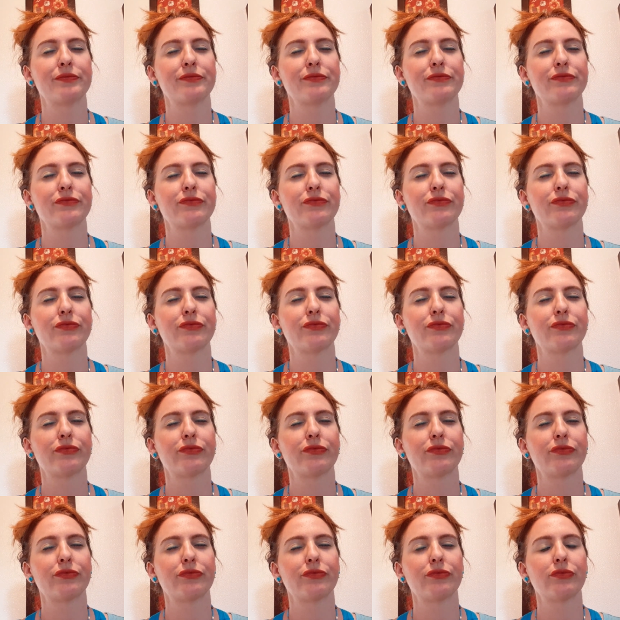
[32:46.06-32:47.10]

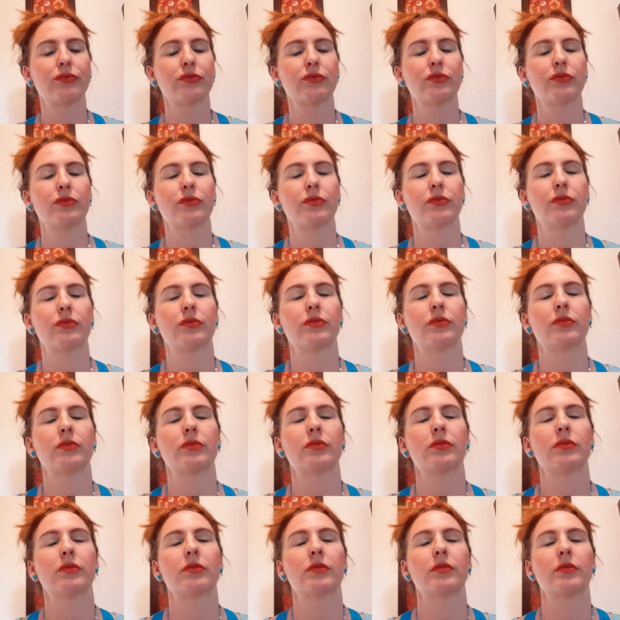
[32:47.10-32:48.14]

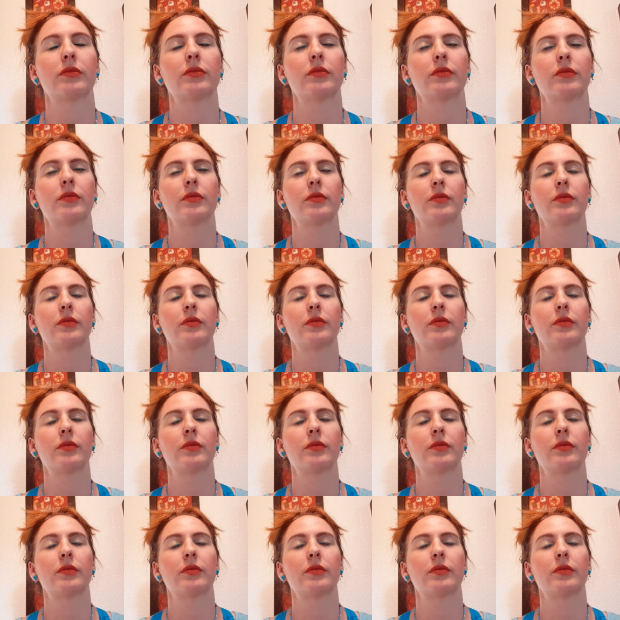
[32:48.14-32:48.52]
[no speech]